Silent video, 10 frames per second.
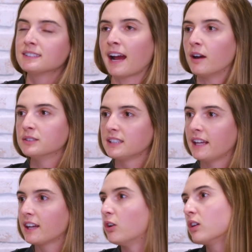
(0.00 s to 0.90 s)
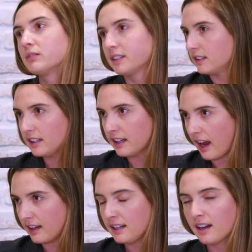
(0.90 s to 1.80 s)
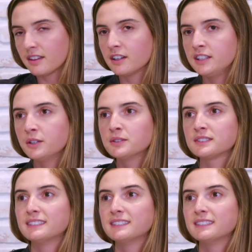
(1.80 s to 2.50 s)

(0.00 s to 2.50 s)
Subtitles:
housing, or really any other use,